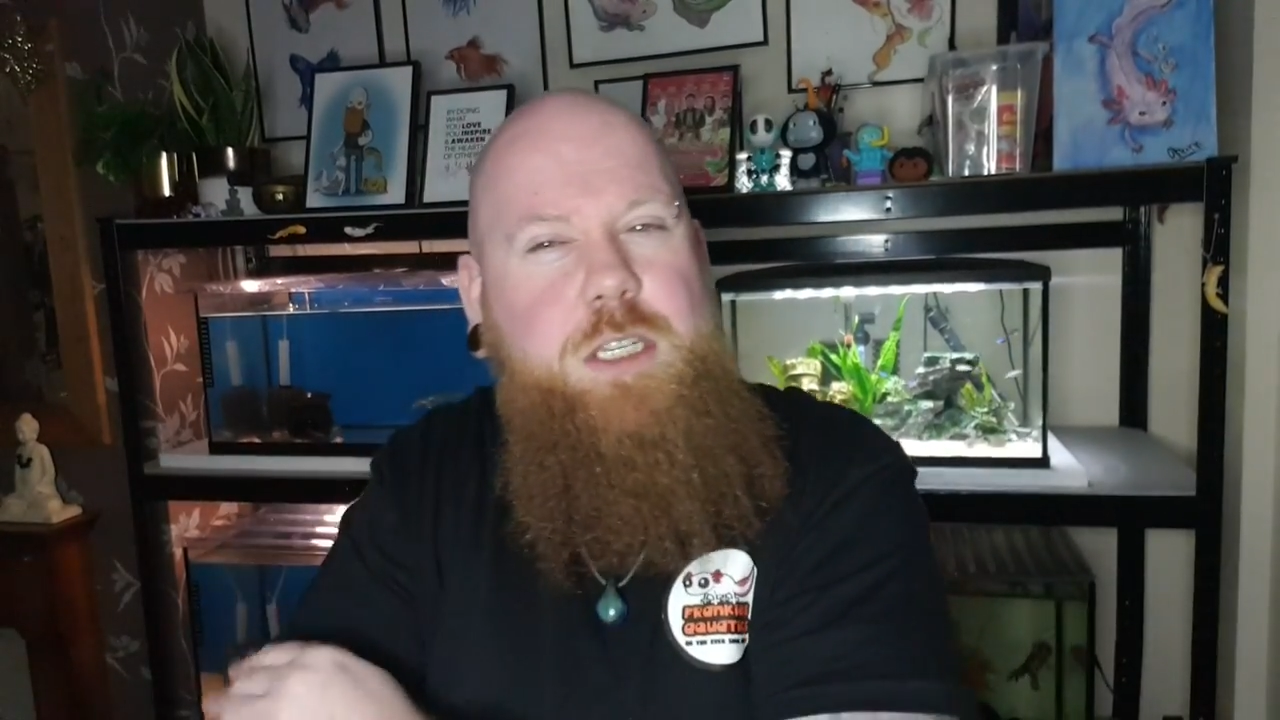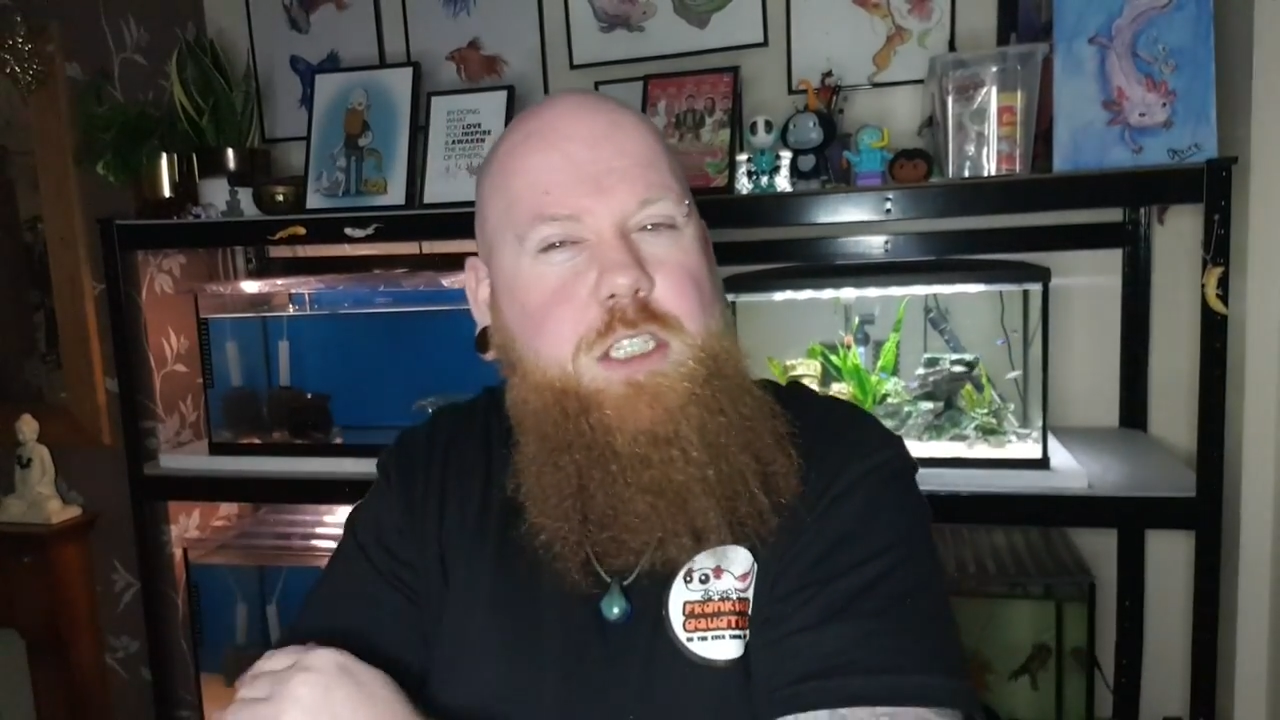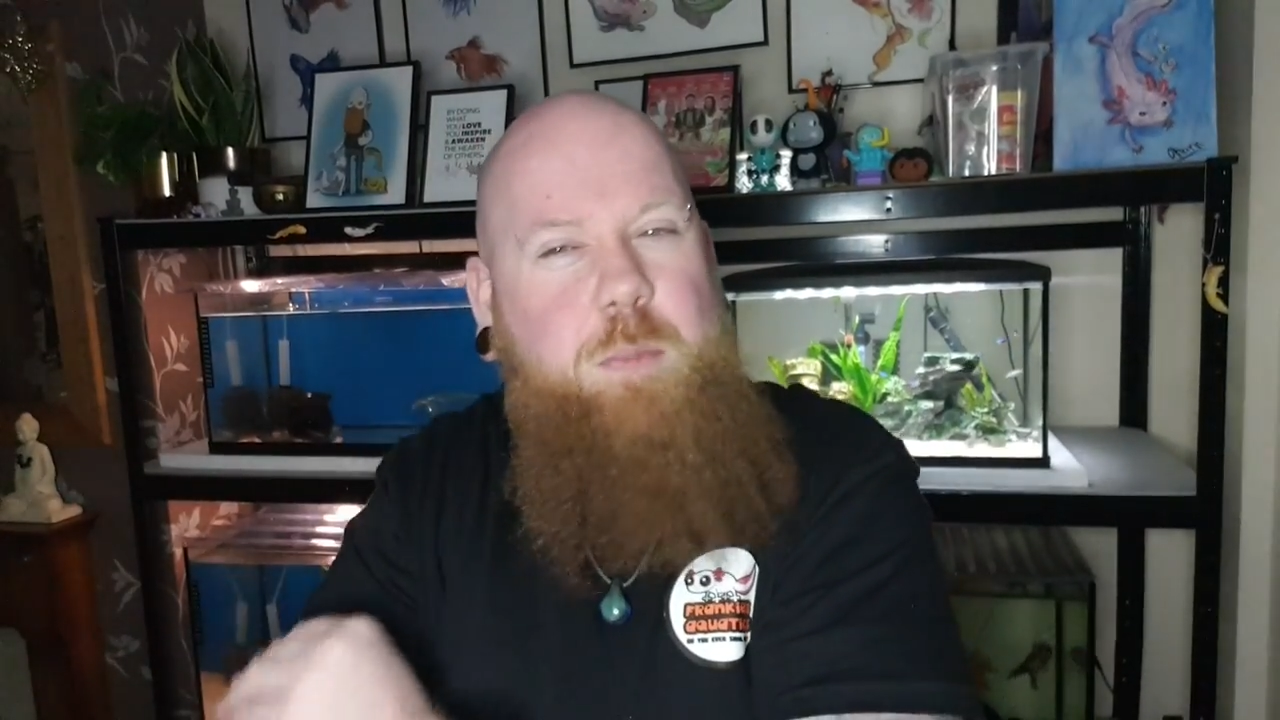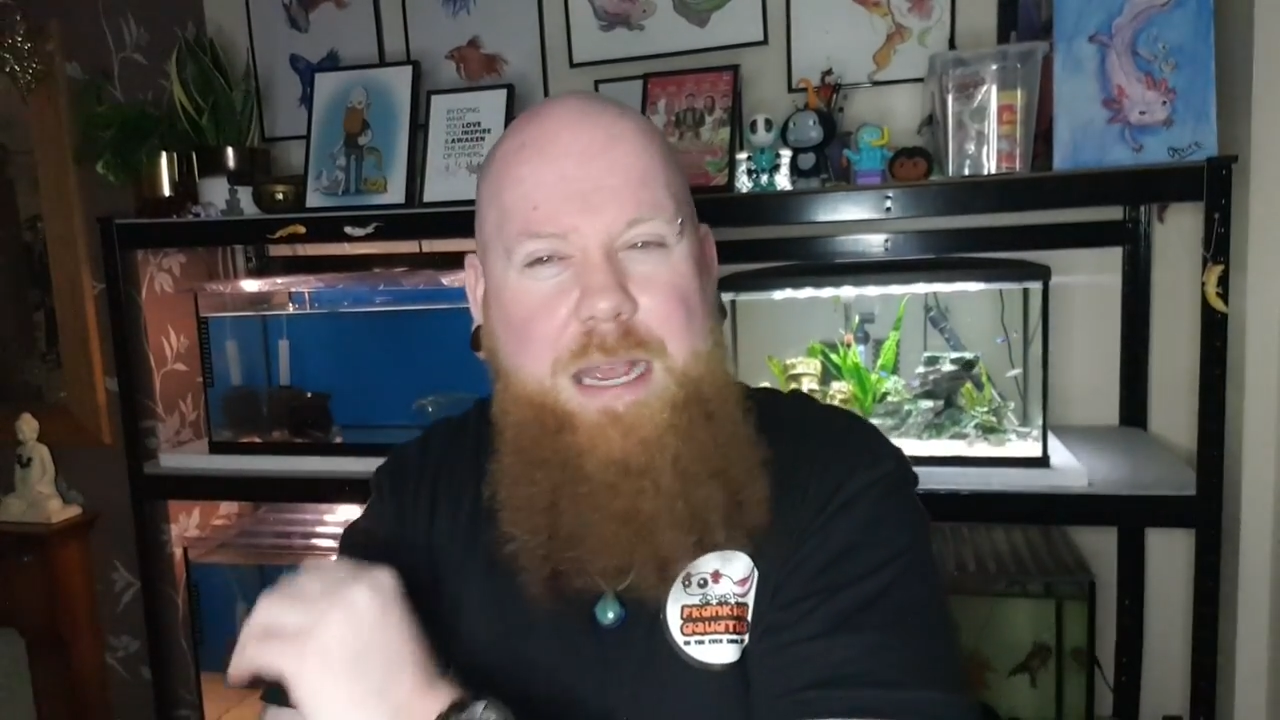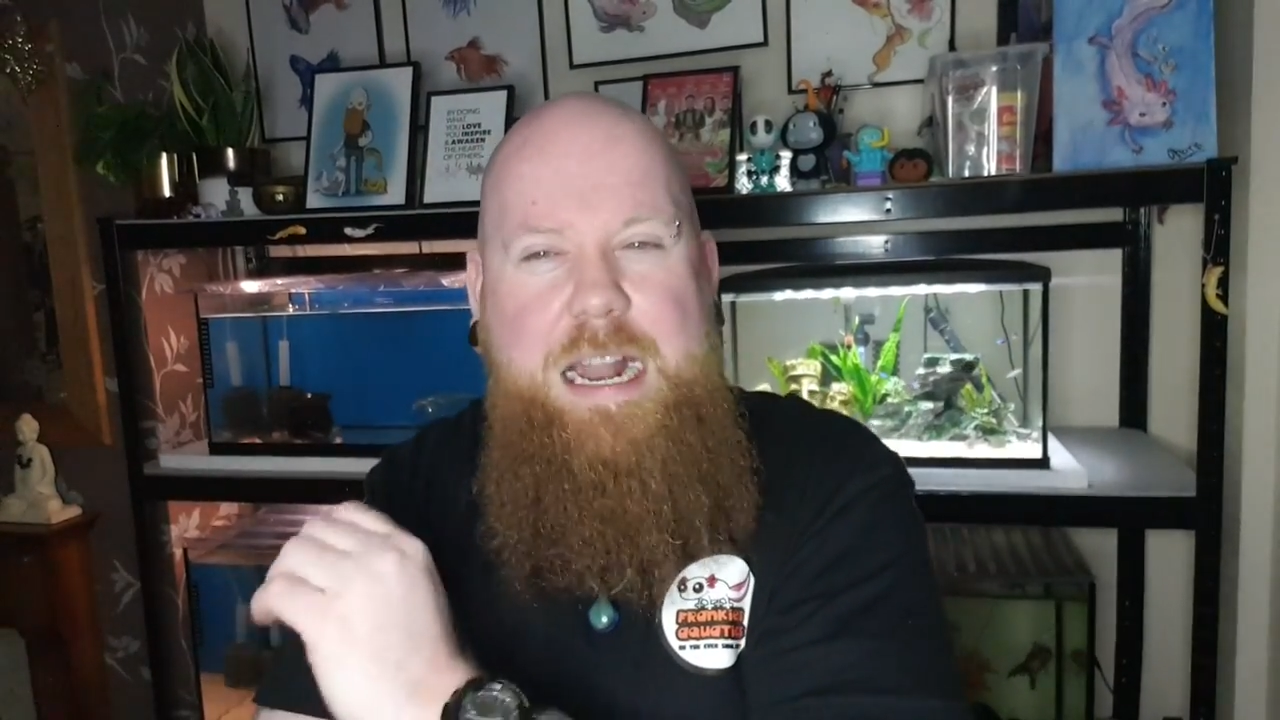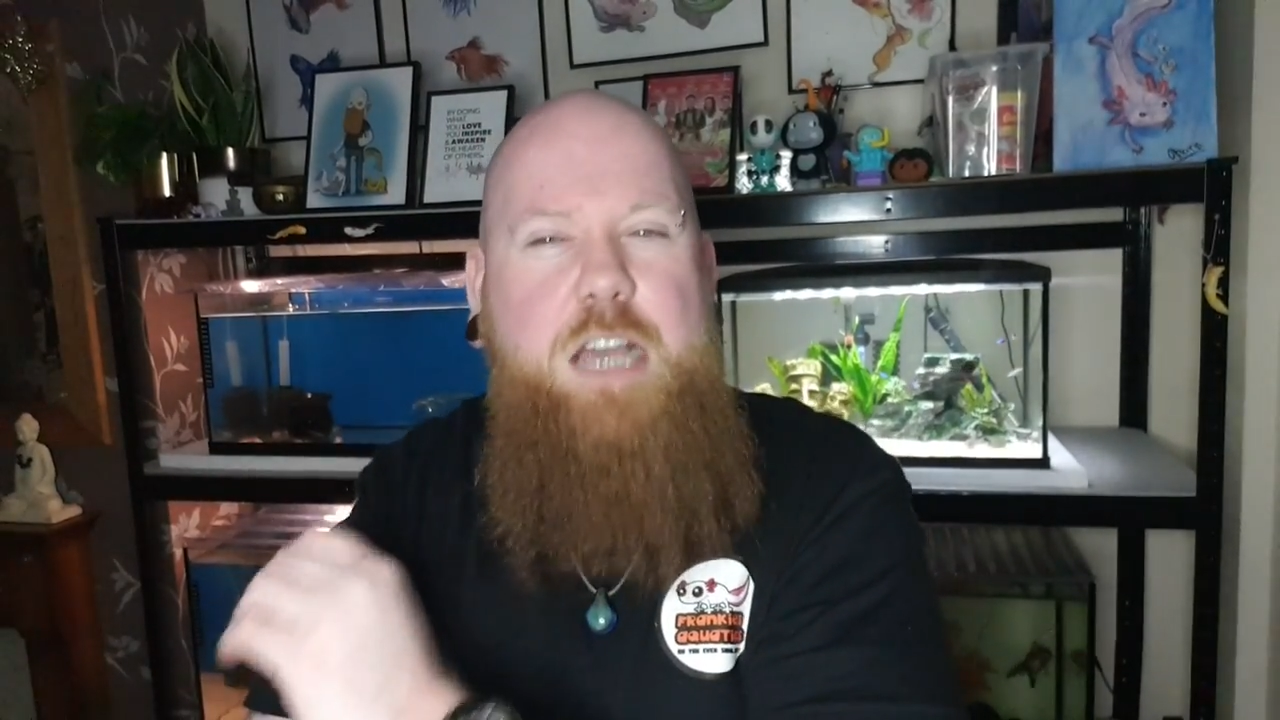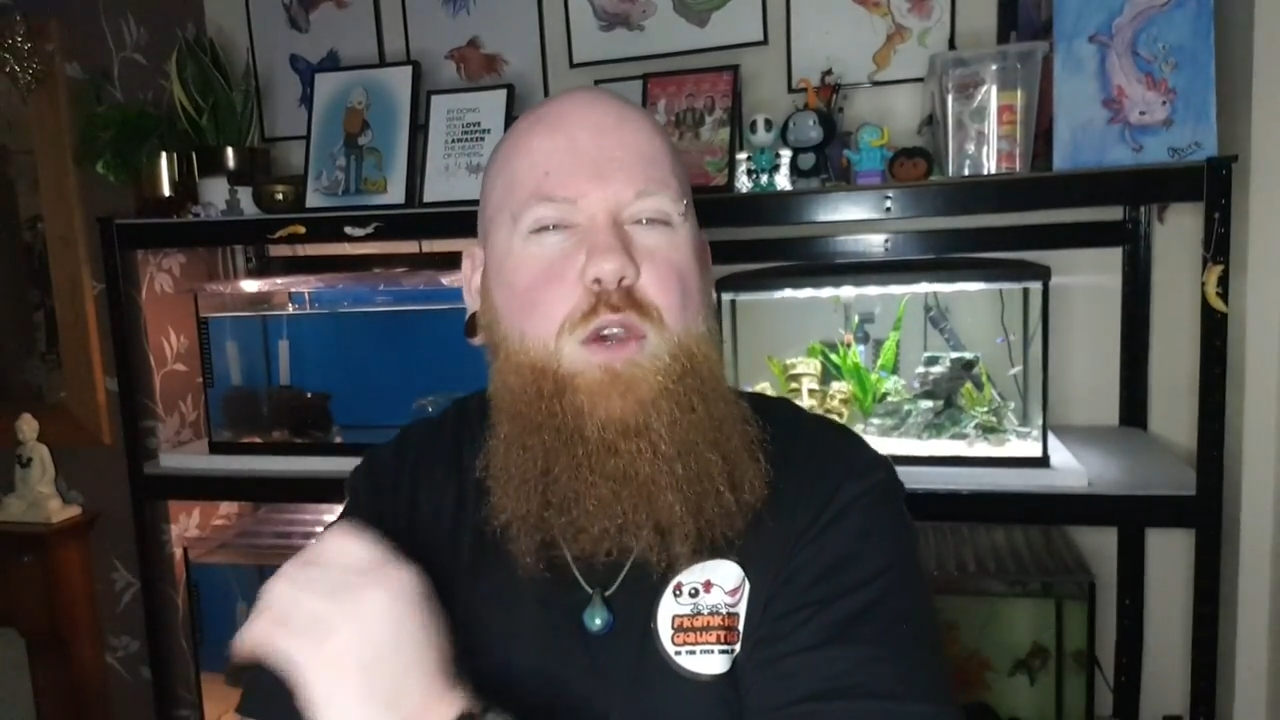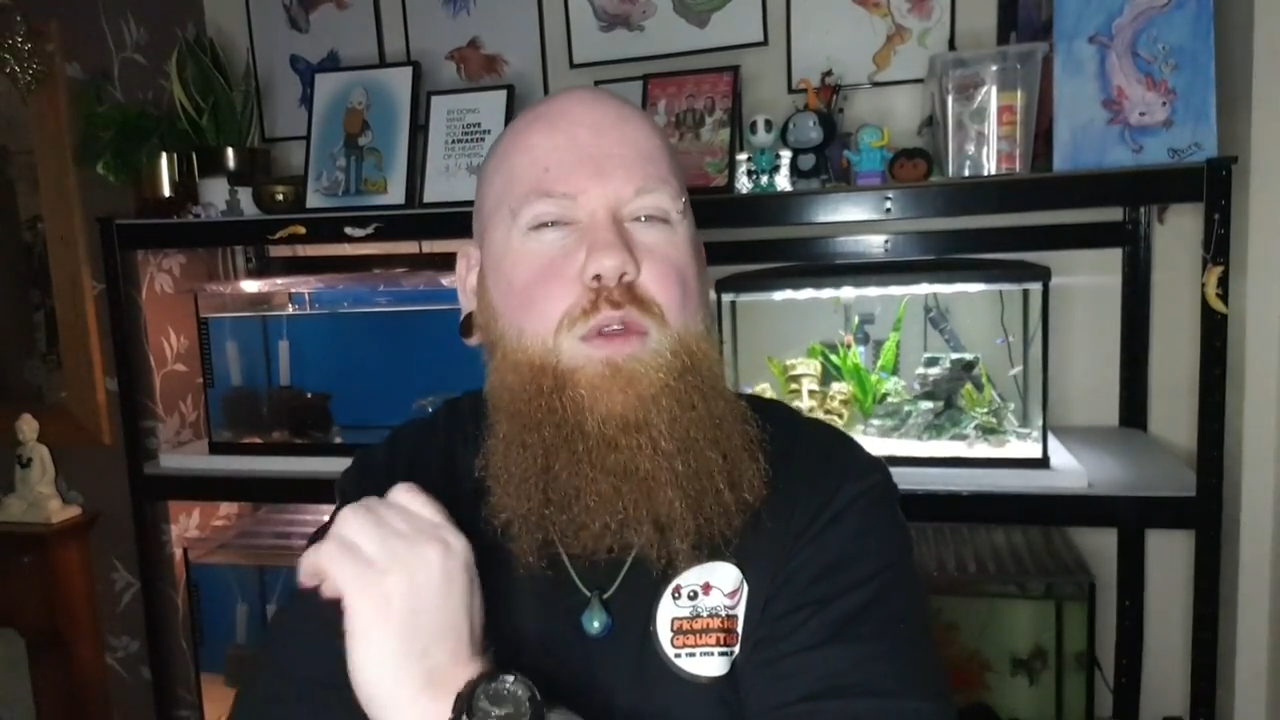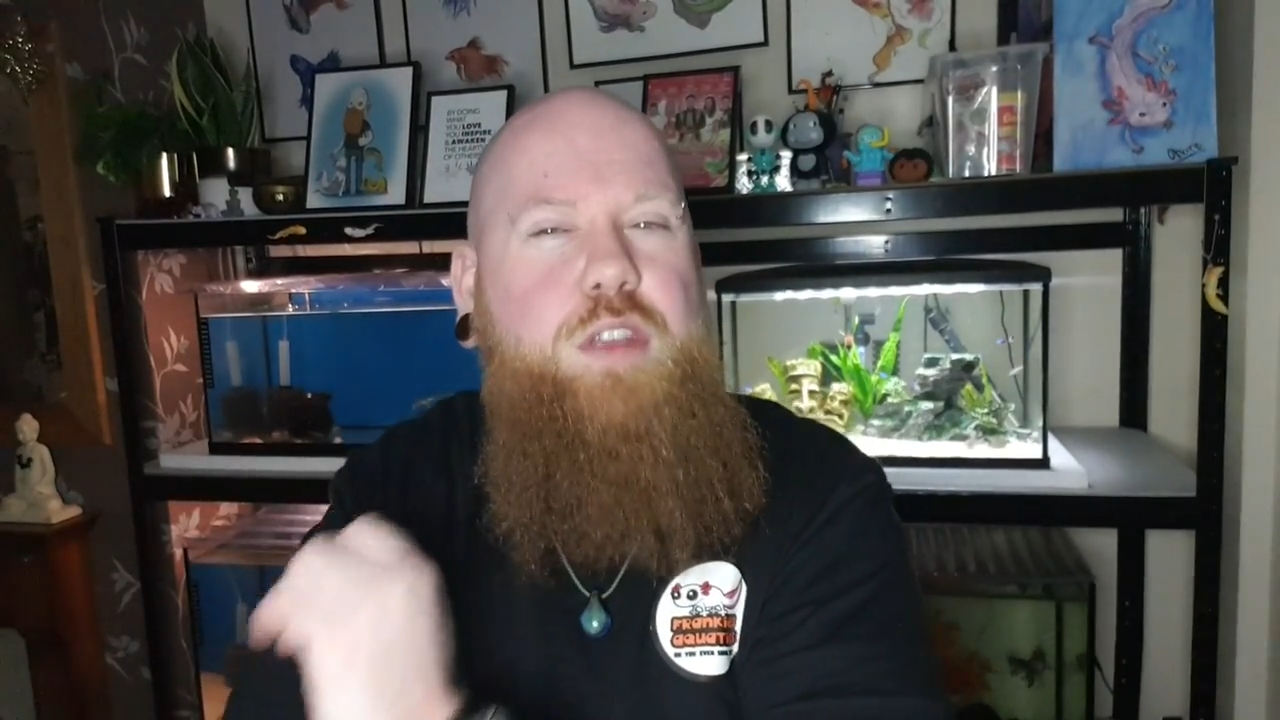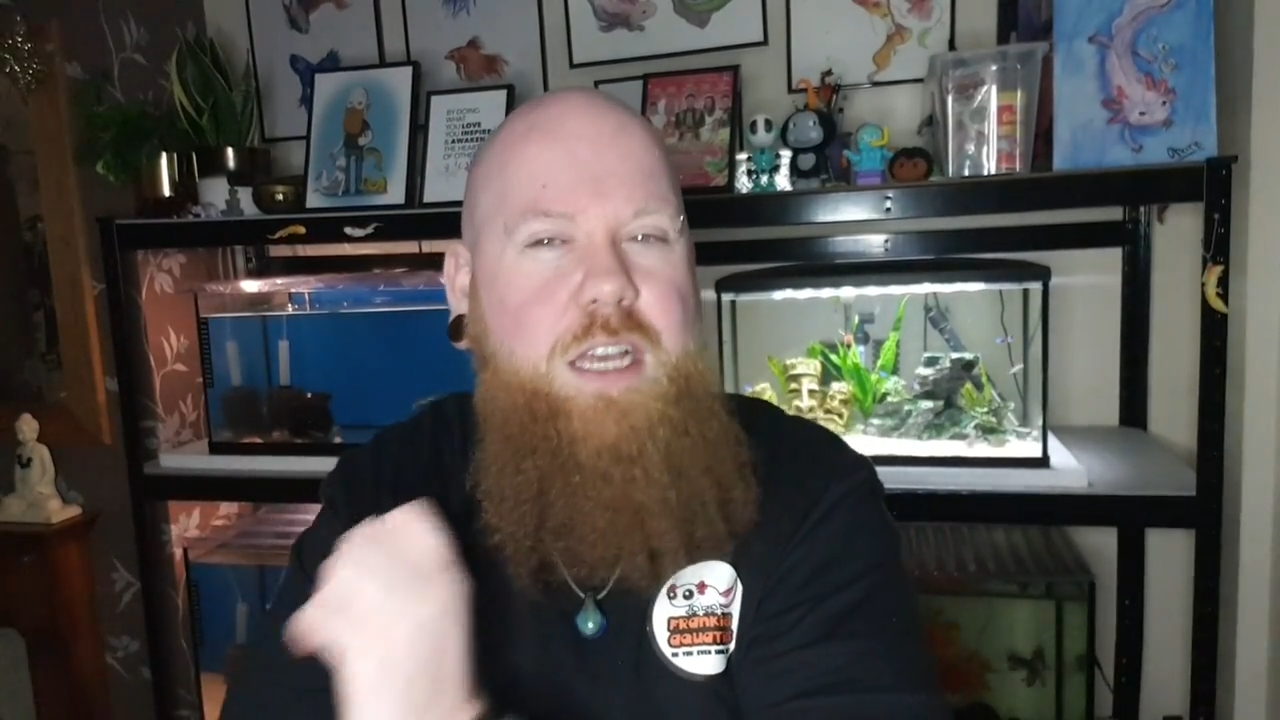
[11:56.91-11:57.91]
explain how
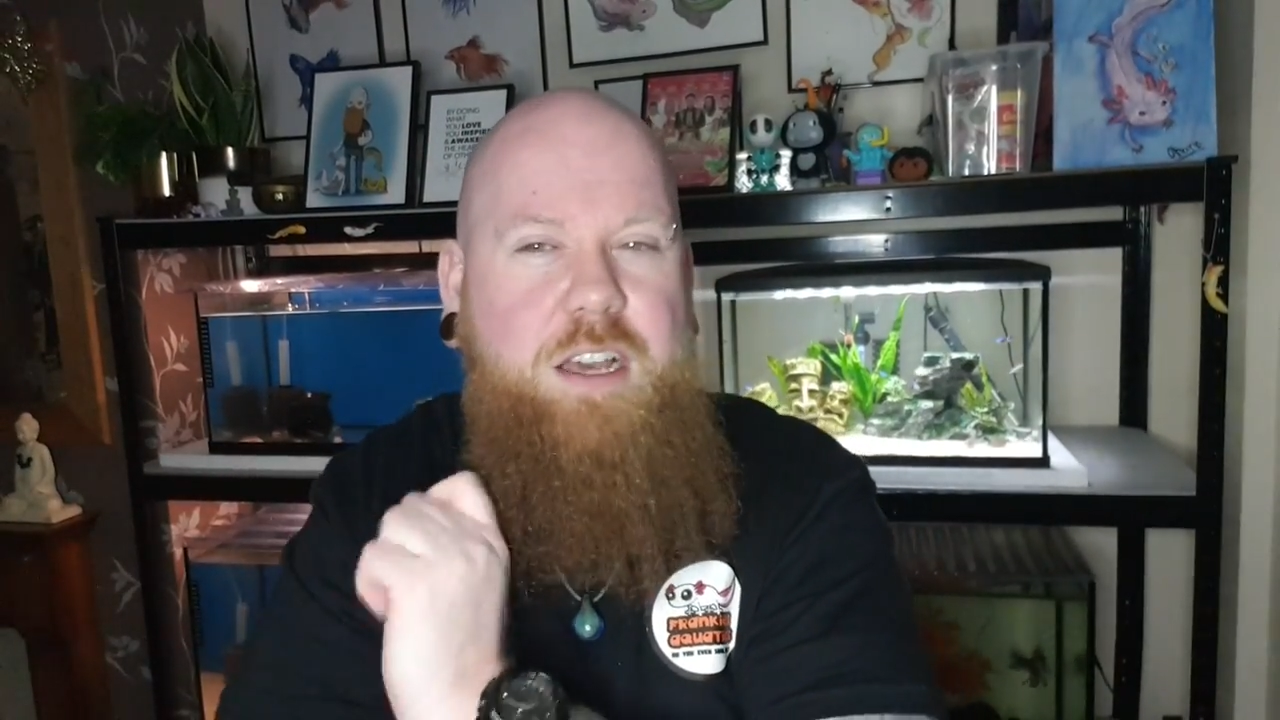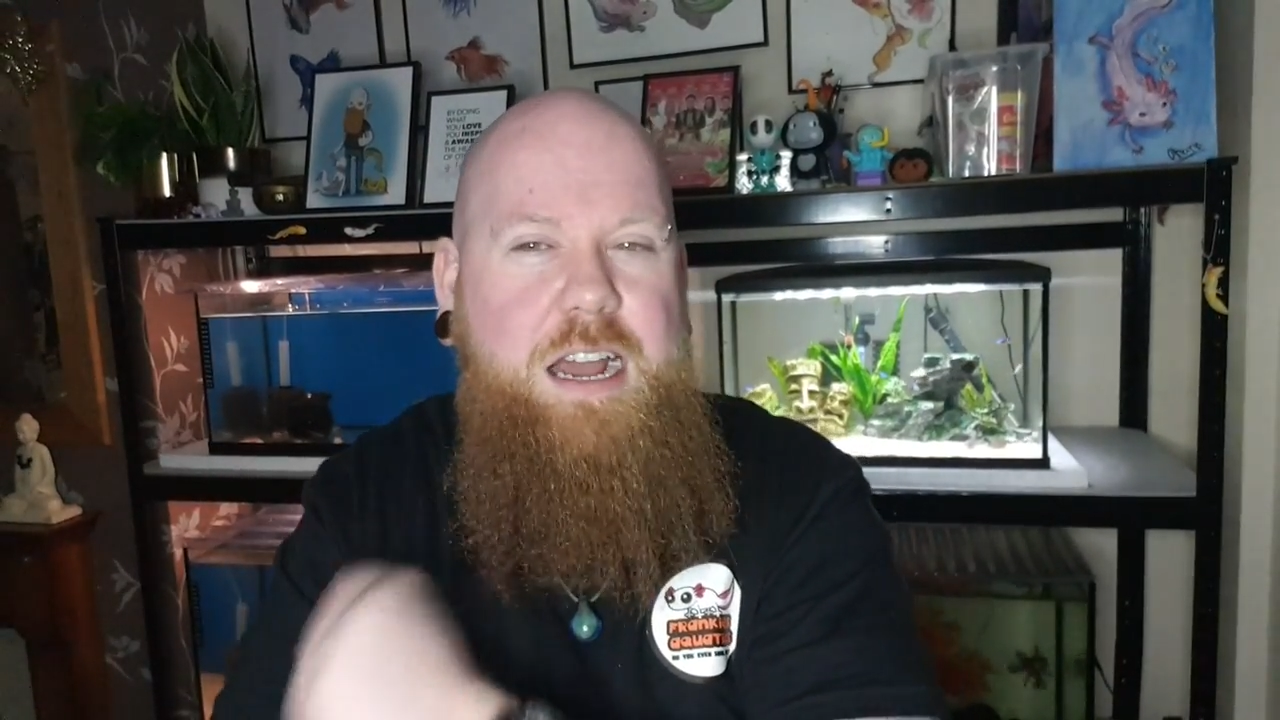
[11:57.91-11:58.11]
you think